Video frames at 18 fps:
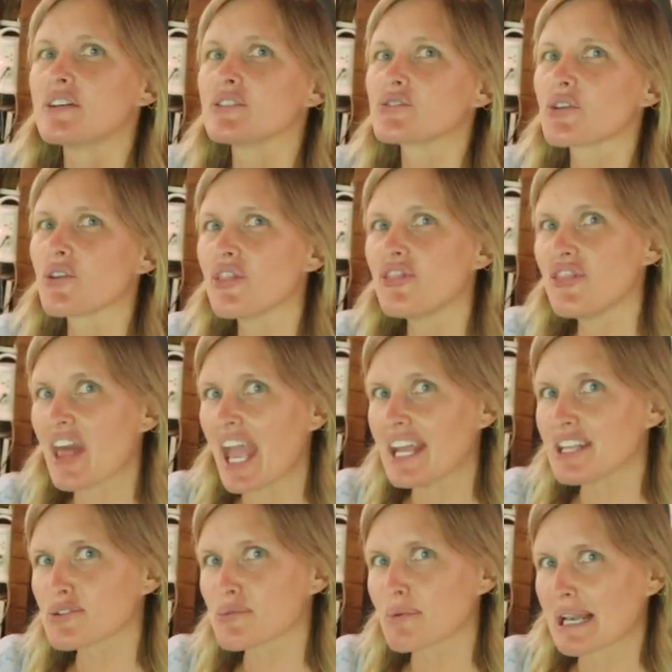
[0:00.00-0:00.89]
So
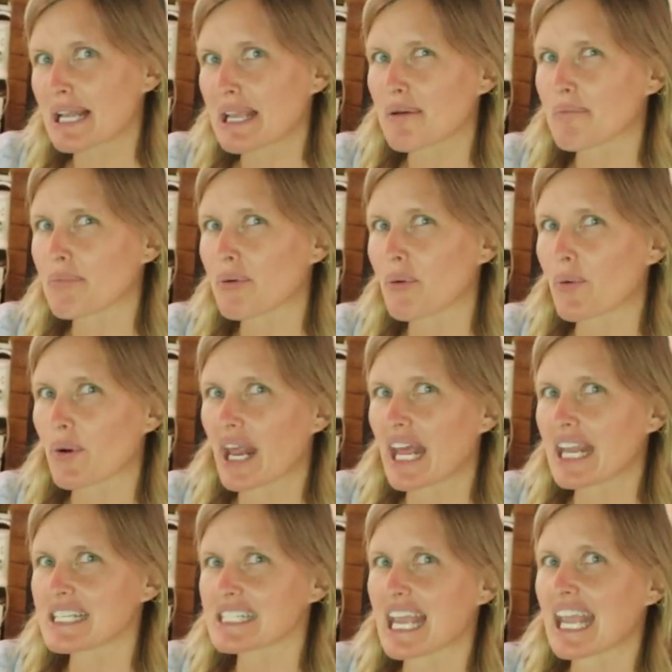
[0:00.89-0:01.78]
that's really
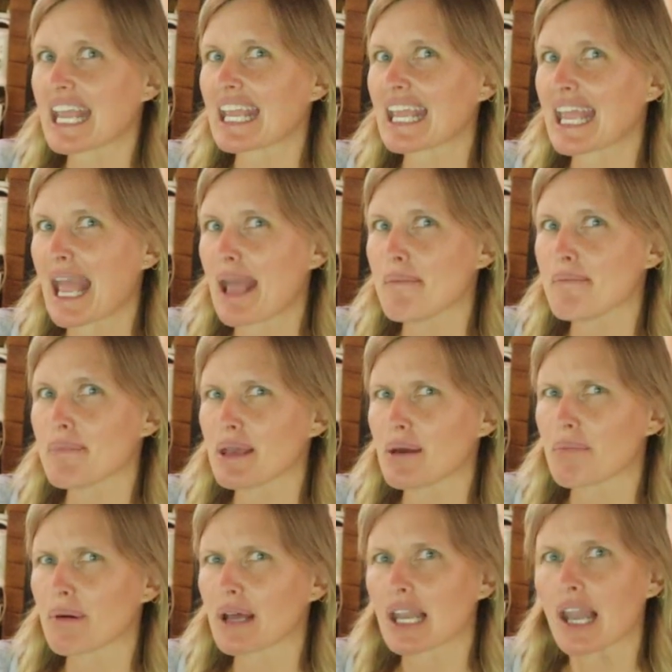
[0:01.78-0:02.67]
important and can
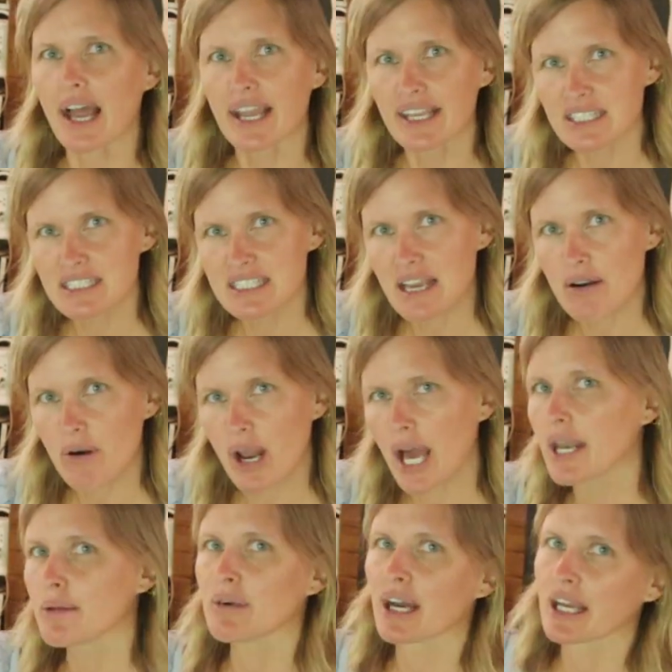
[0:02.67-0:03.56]
be a bit like, is that
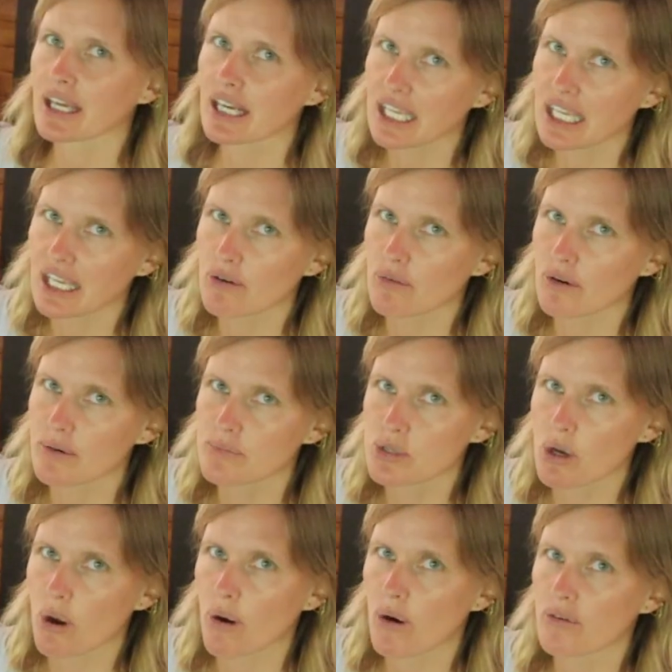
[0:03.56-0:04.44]
right? Am I going to get
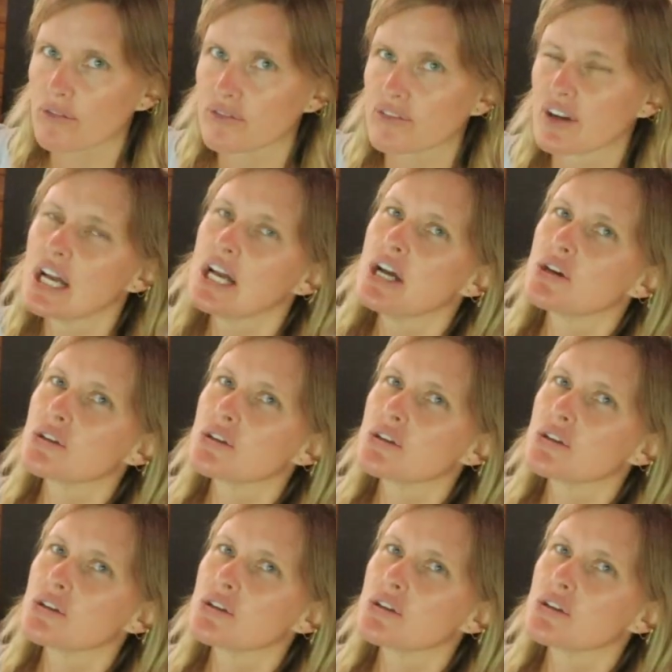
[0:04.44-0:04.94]
ripped off?